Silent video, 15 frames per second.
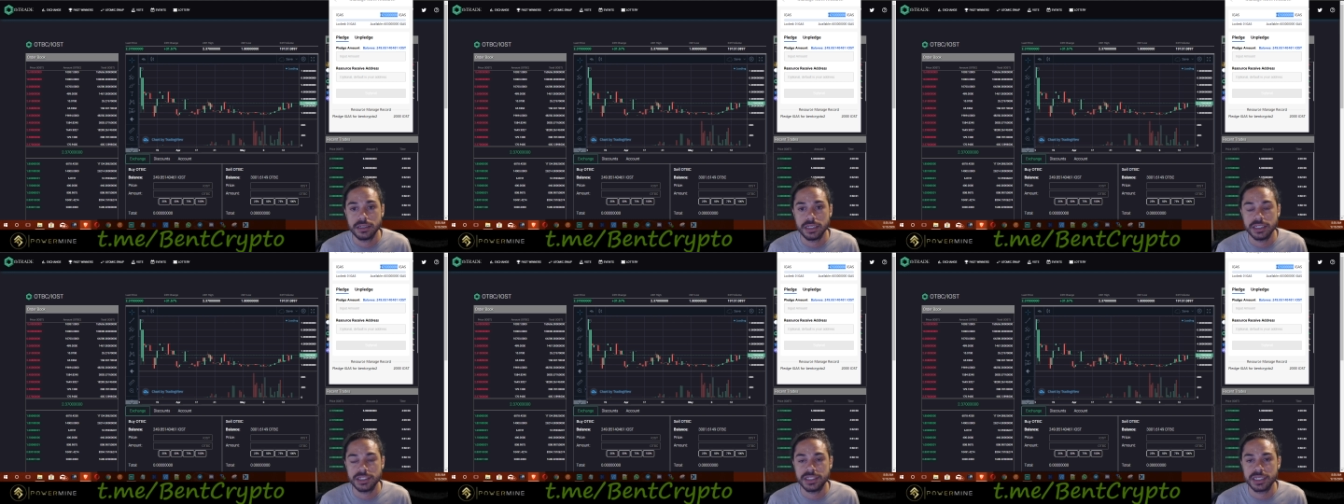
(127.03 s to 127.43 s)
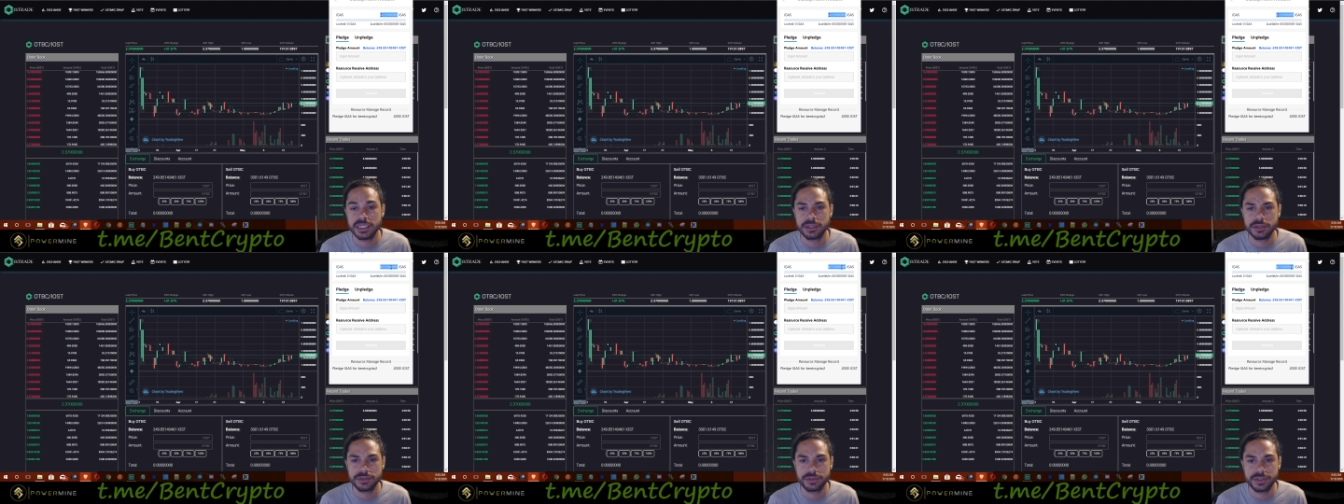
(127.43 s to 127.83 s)
It's
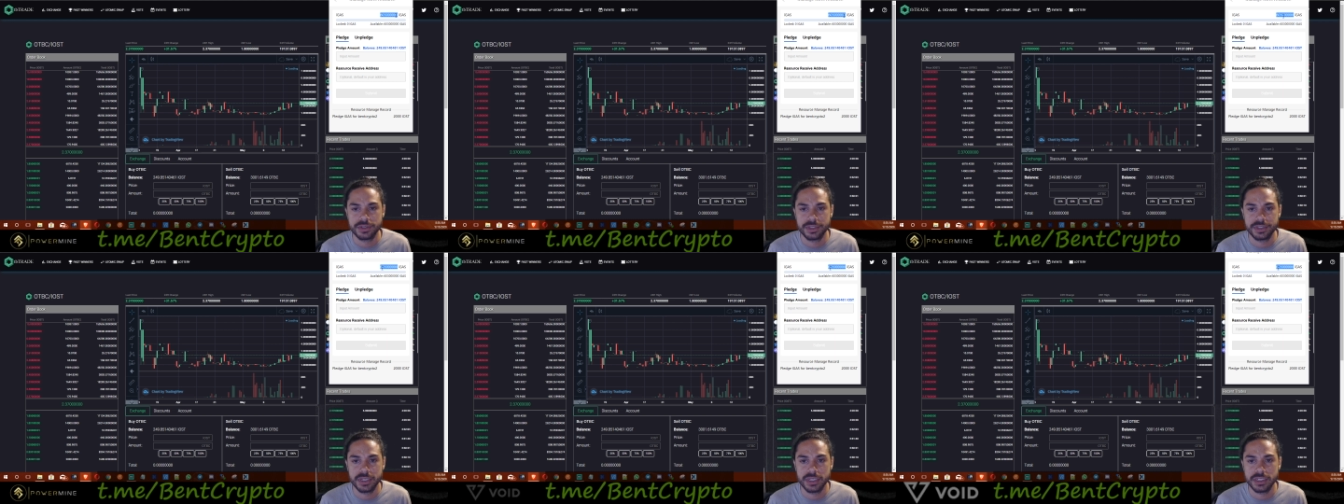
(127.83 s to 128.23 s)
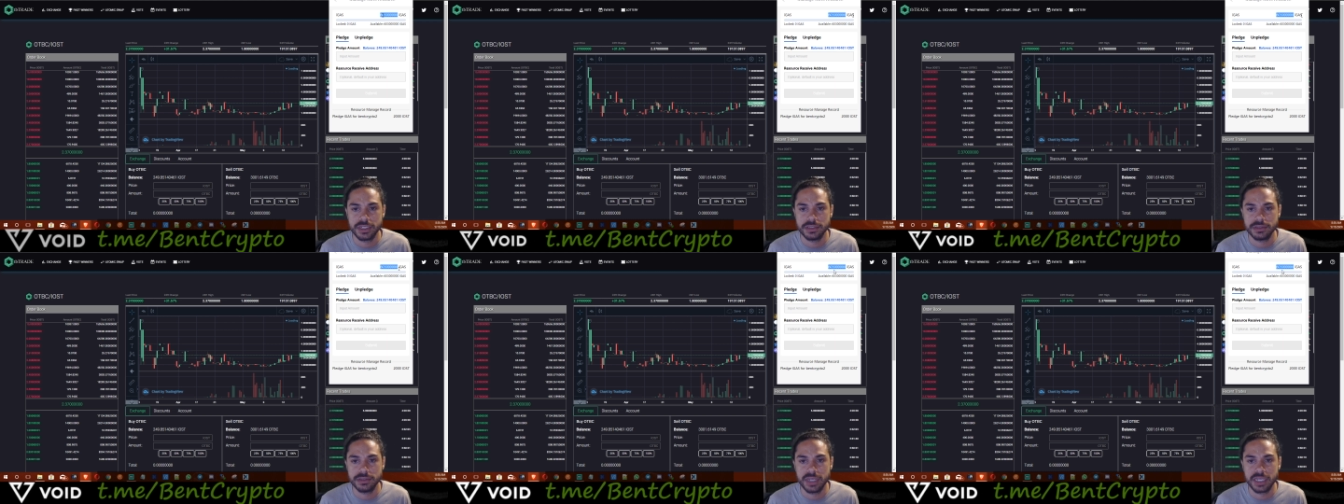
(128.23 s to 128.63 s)
600
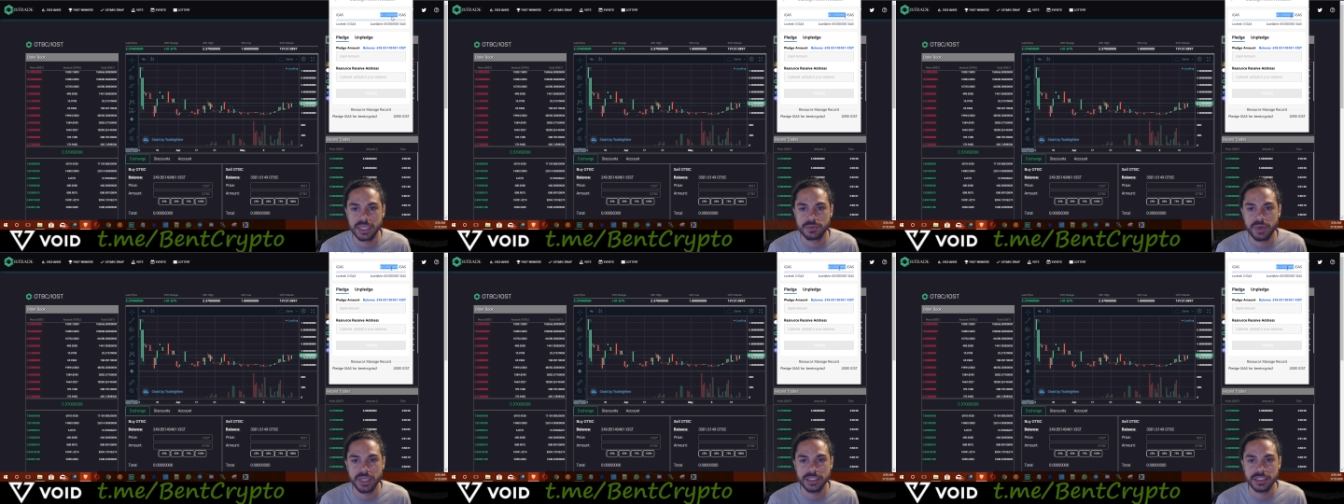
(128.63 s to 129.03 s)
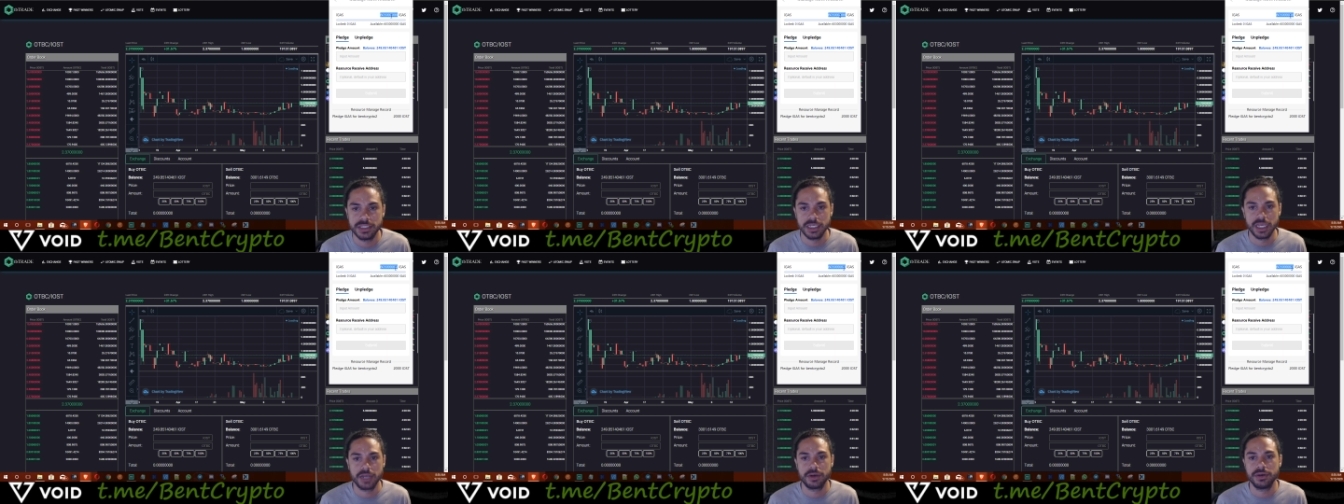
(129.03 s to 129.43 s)
and
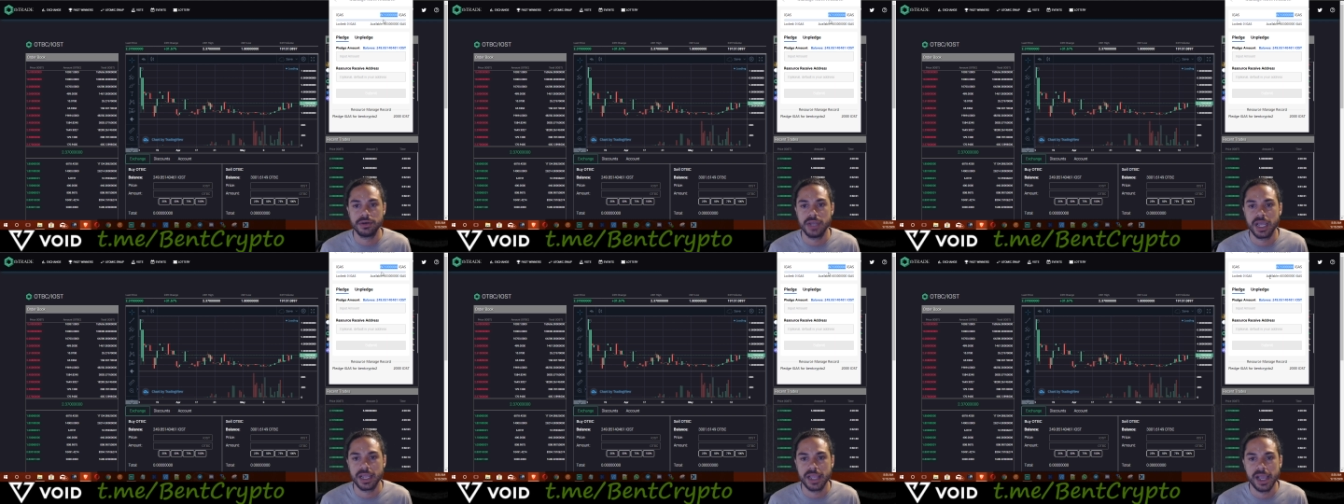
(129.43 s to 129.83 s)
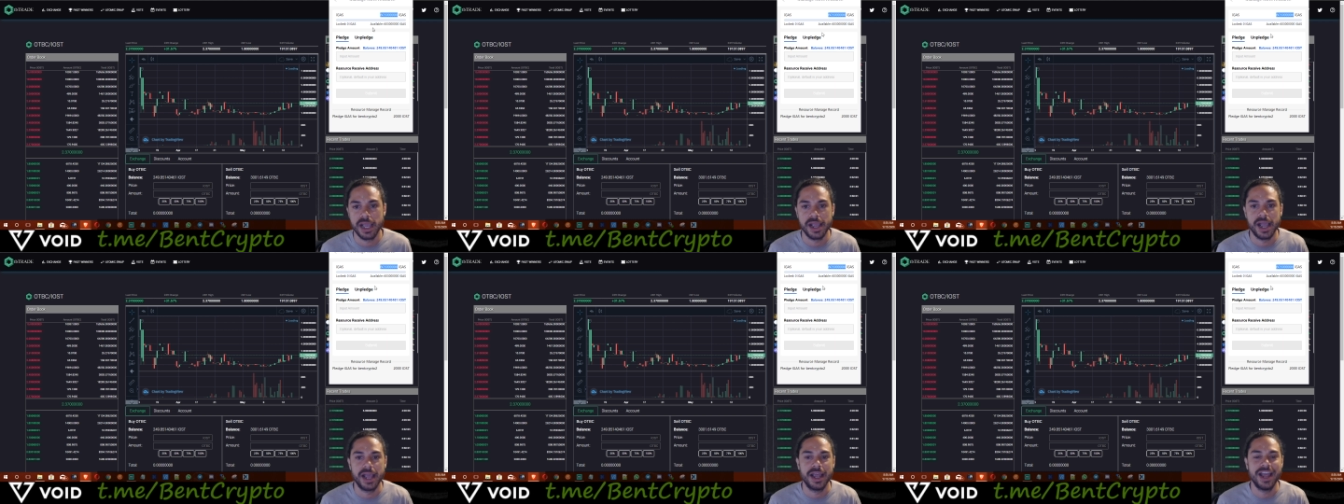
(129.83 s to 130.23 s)
XYZ. I don't I
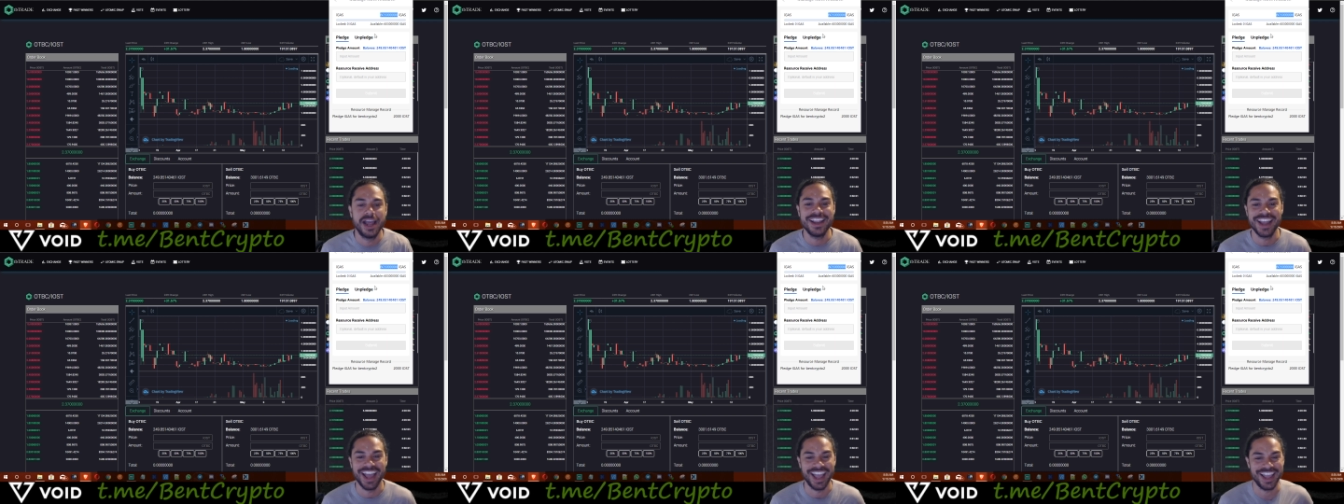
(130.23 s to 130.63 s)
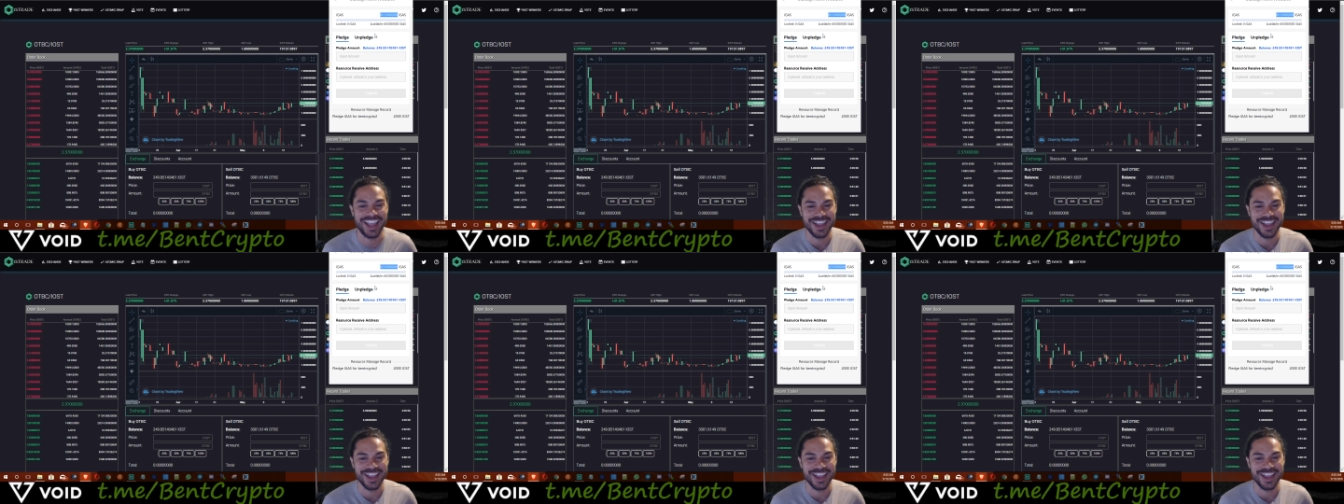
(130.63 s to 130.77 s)
I, I